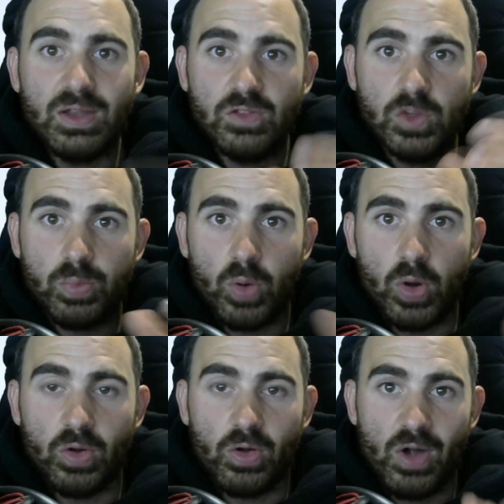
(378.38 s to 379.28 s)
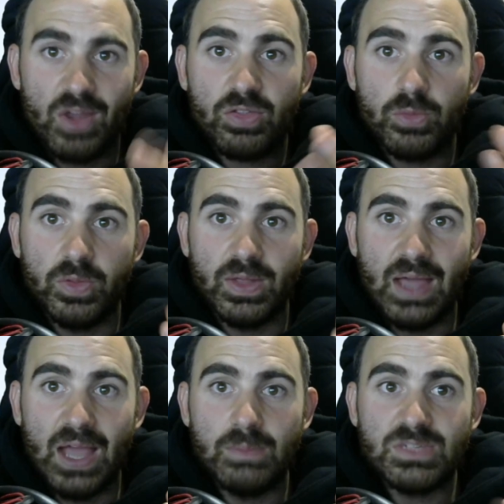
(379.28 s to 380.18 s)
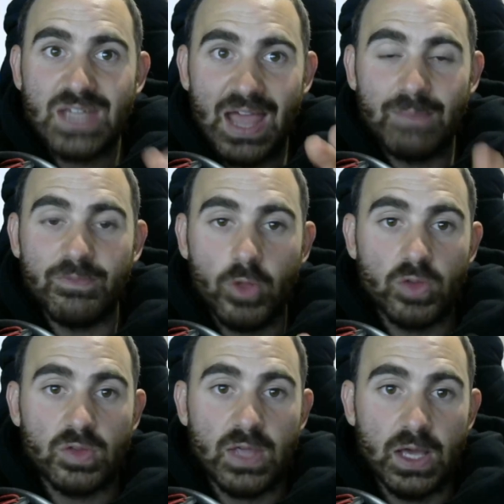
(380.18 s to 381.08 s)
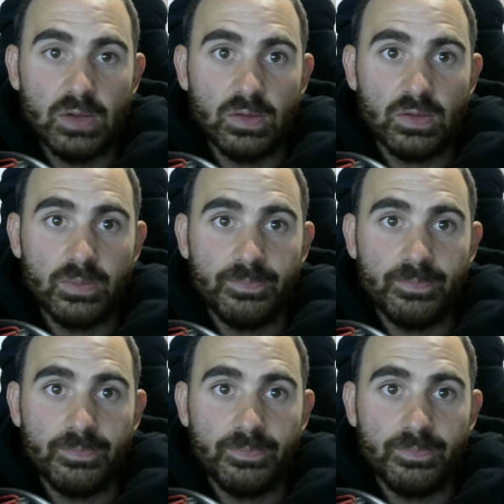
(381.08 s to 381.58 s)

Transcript: as you progress through the game to aim for those counters.